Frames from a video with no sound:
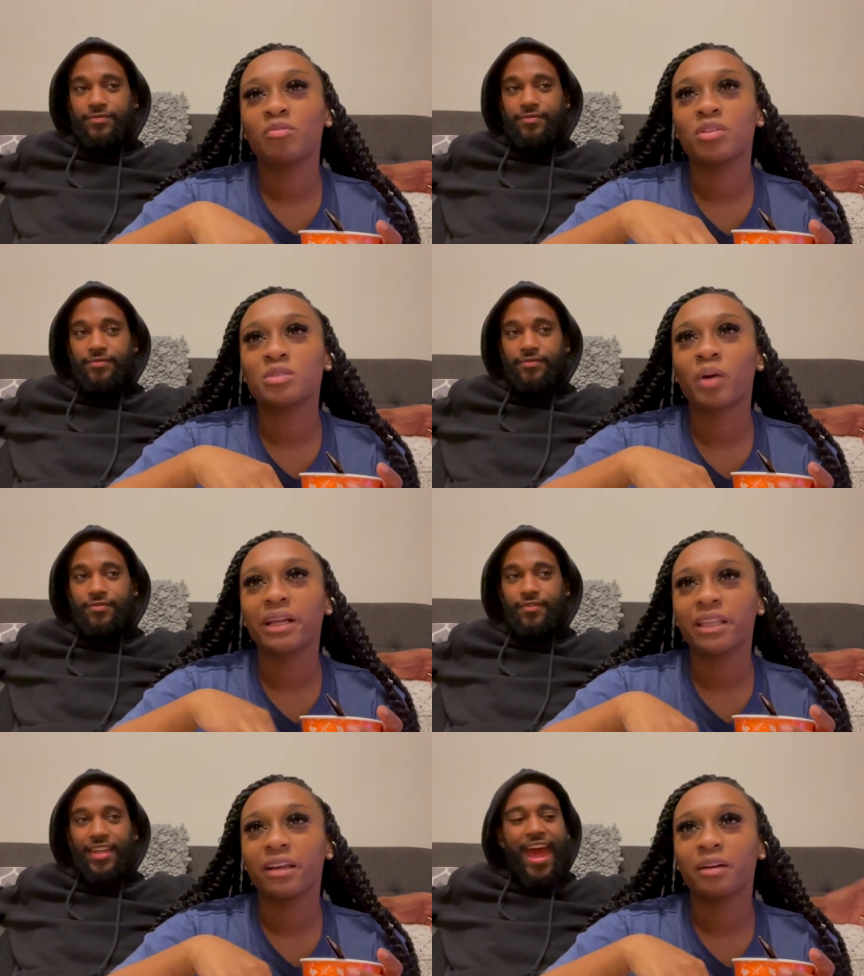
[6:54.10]
Speaker 1: was
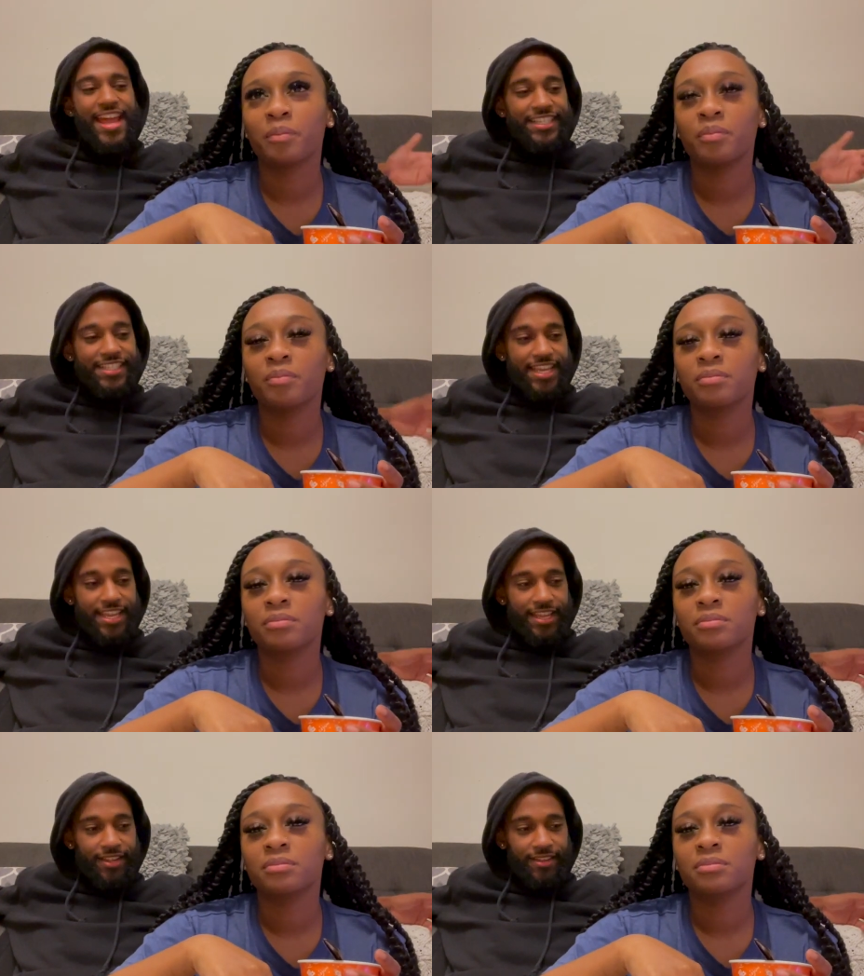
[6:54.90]
right there.
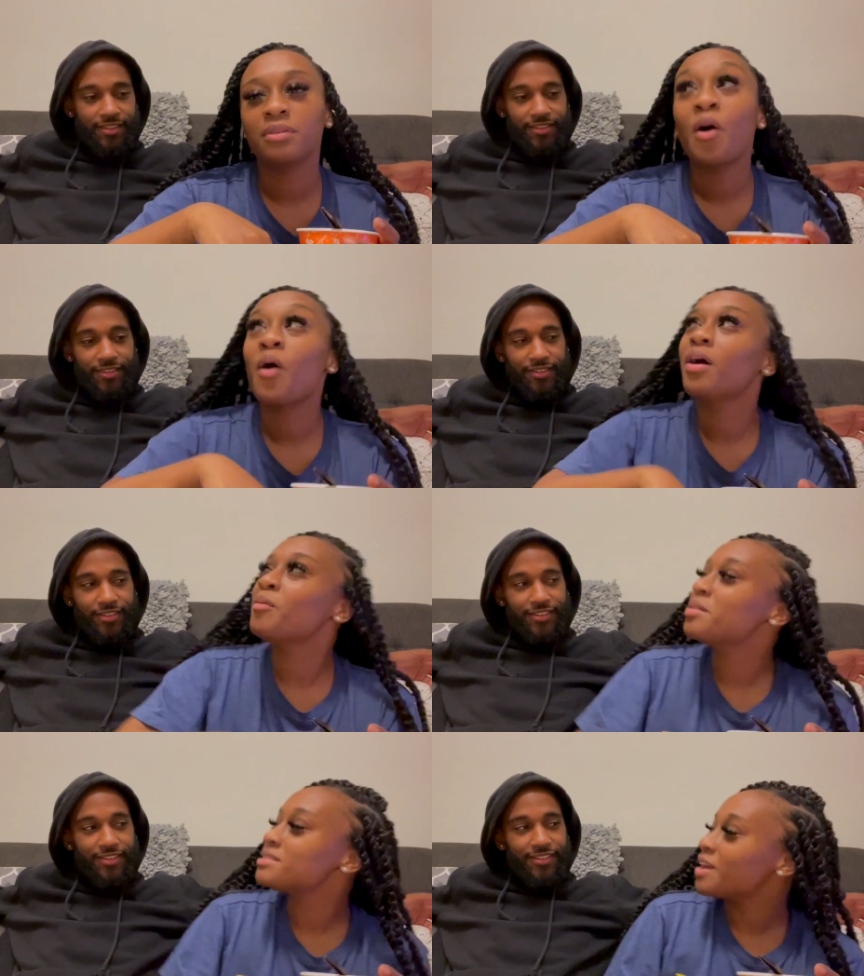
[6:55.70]
Casey.
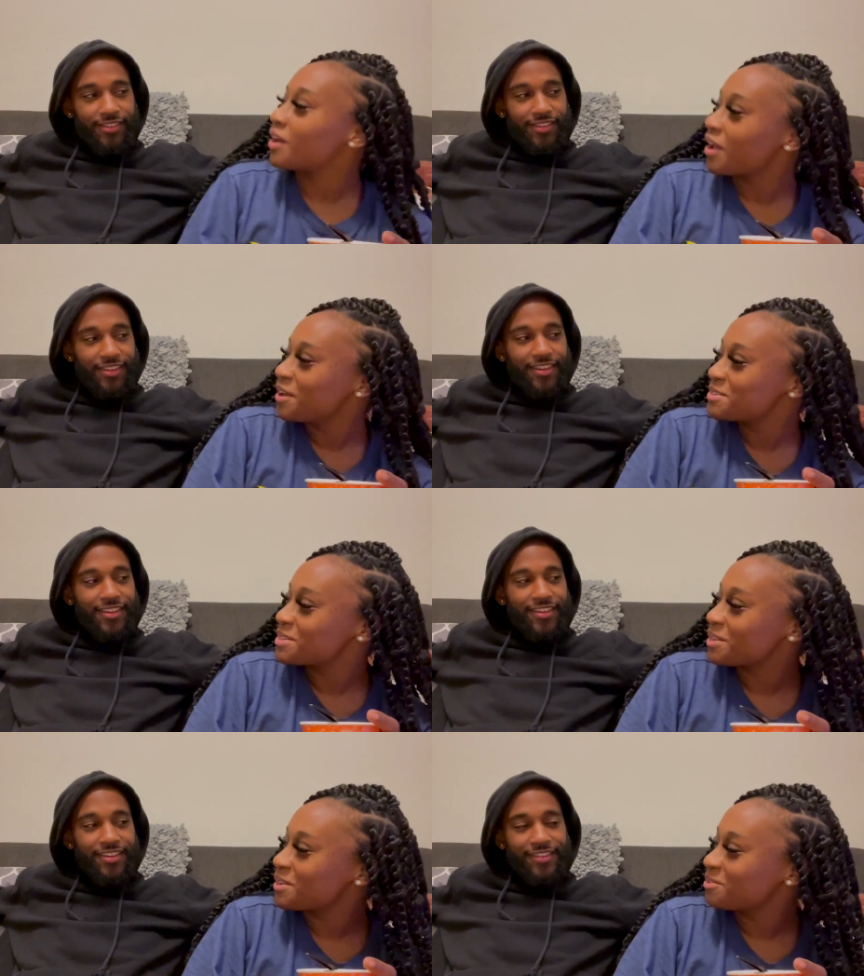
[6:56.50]
Was that
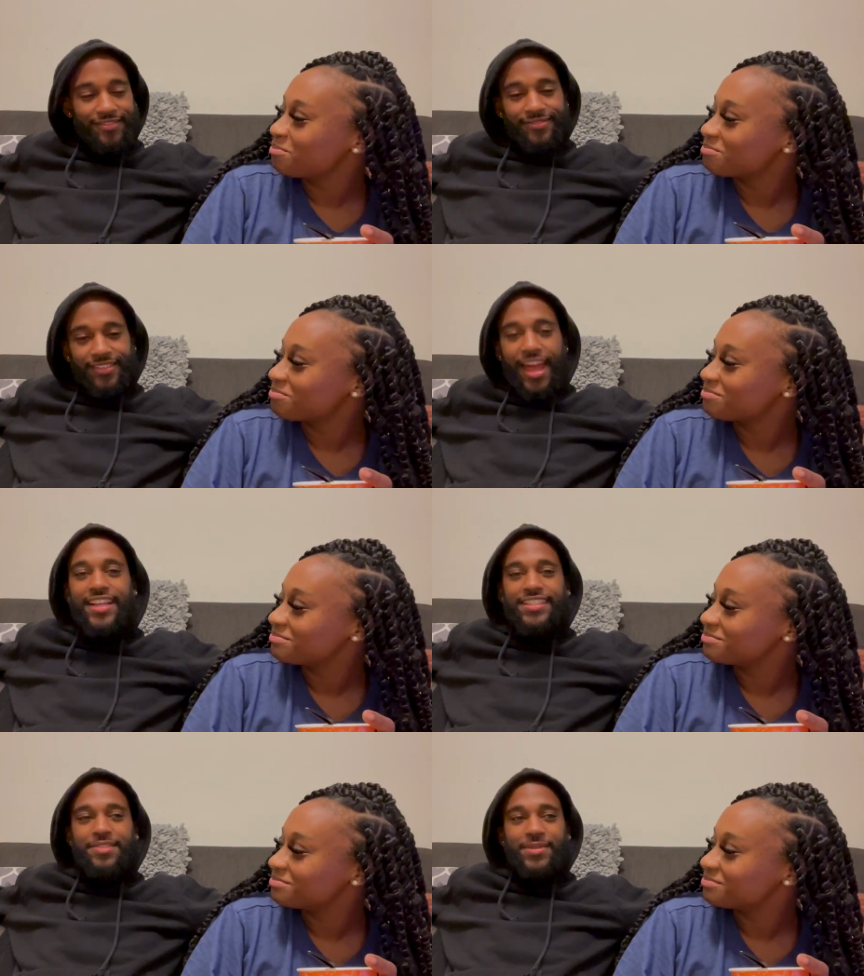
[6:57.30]
Casey?
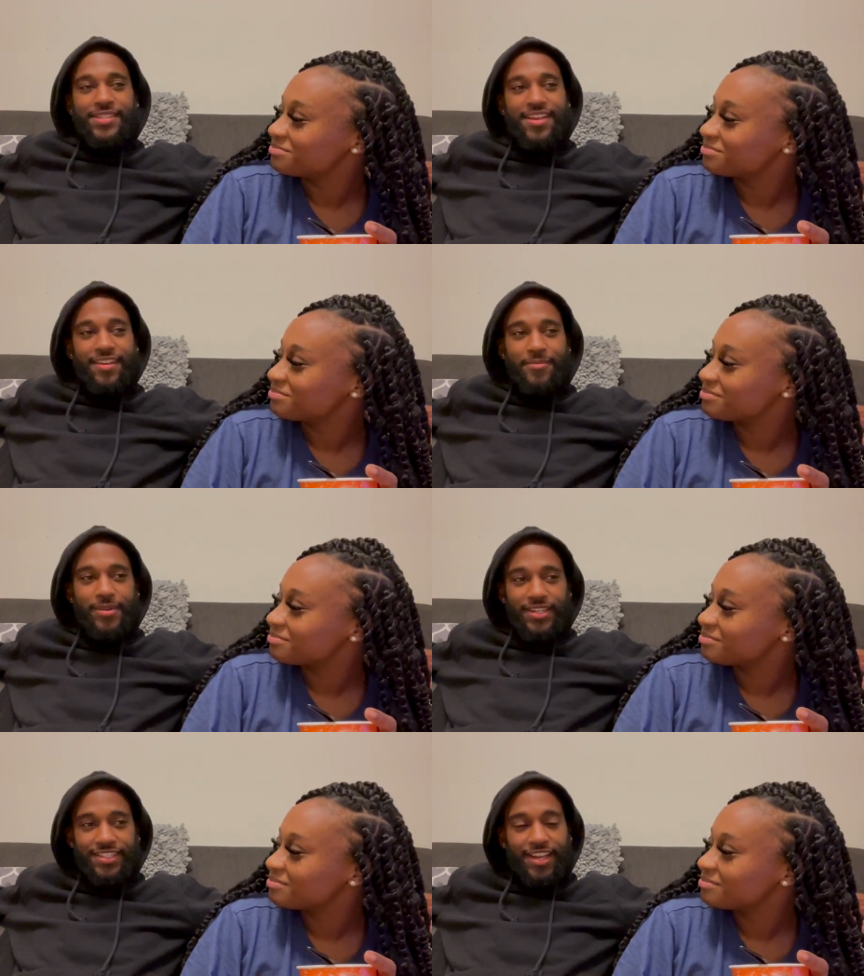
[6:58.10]
Speaker 2: Casey was there, I'm
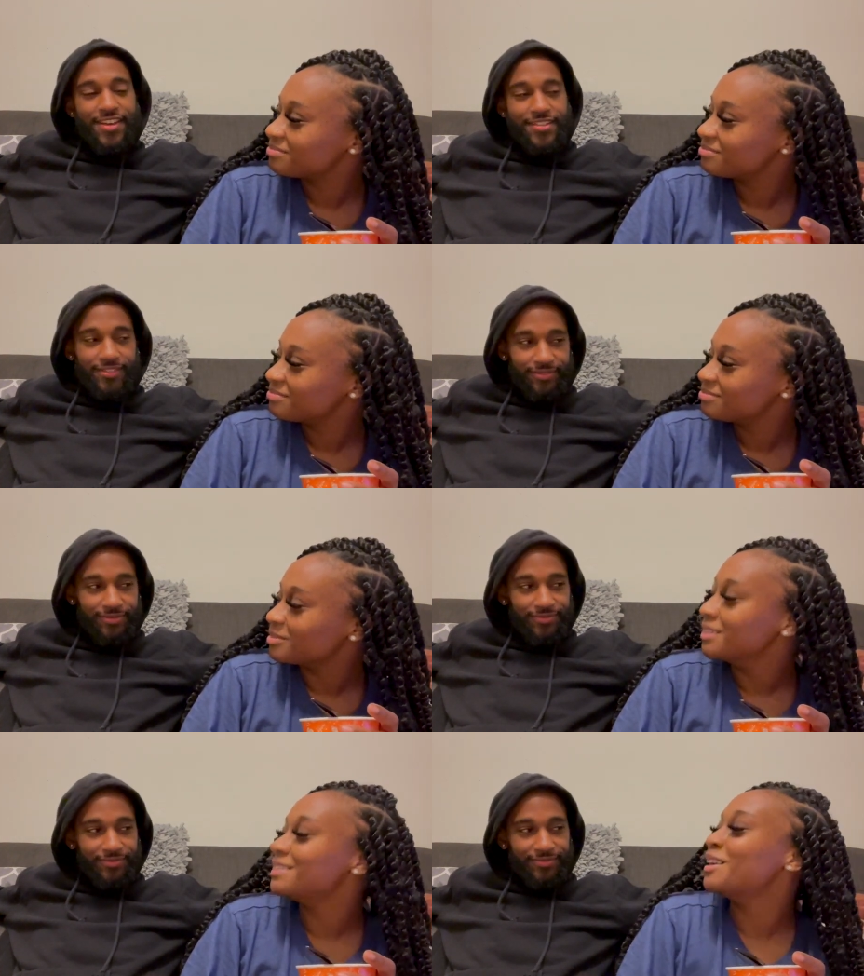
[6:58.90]
pretty sure.
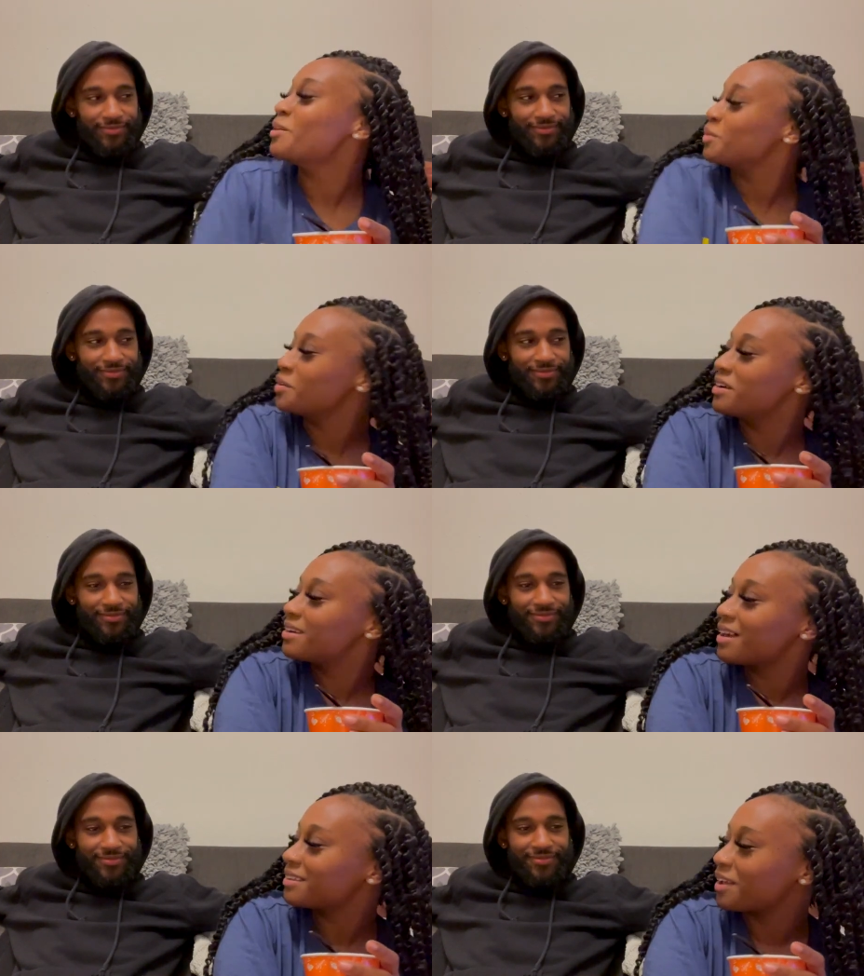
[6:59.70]
Speaker 1: Don't do her
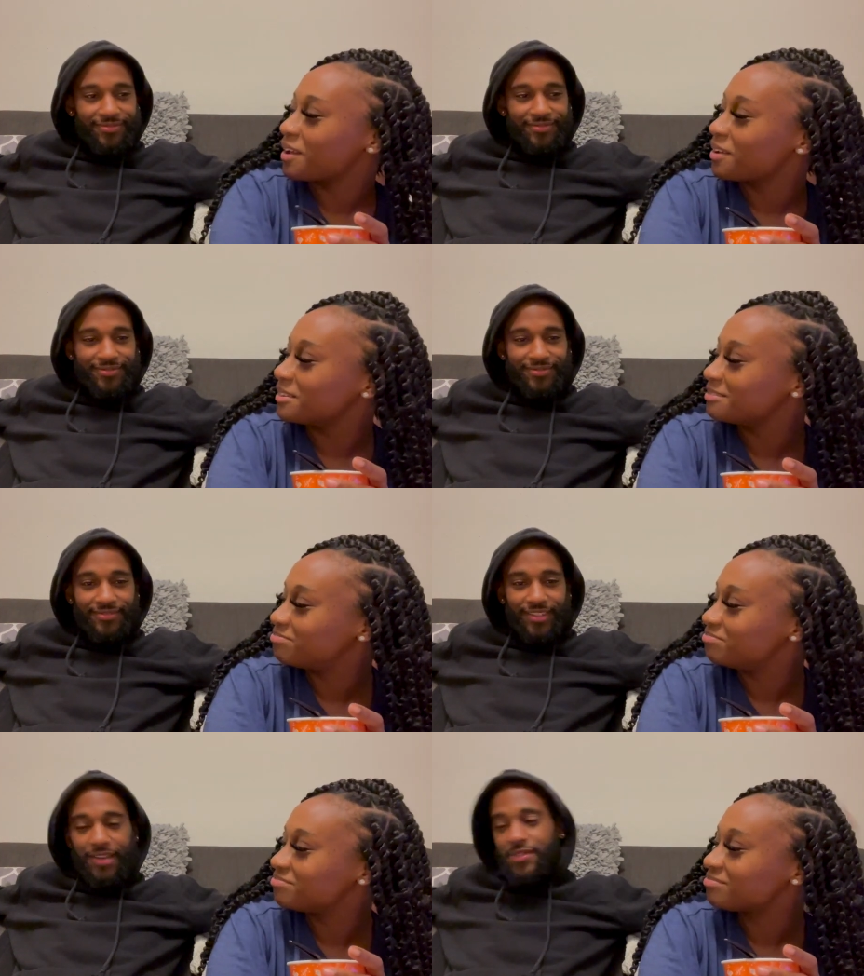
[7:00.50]
like that.
Speaker 2: I'm